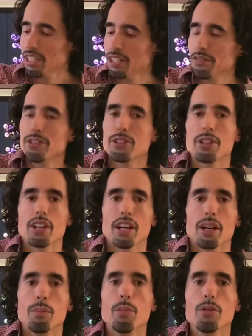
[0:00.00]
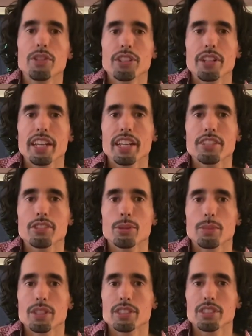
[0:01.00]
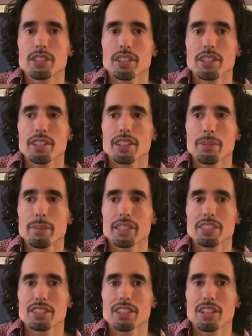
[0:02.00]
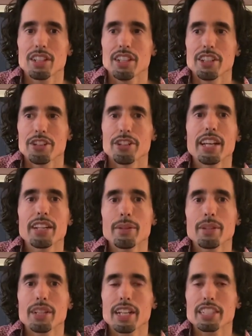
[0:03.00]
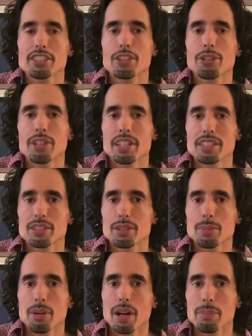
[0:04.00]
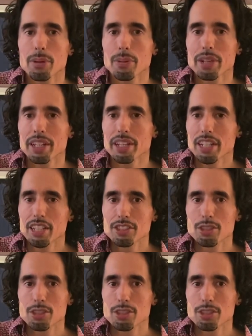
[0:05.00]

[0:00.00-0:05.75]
If you're moving your hand too much, that means you're not executing it the proper way.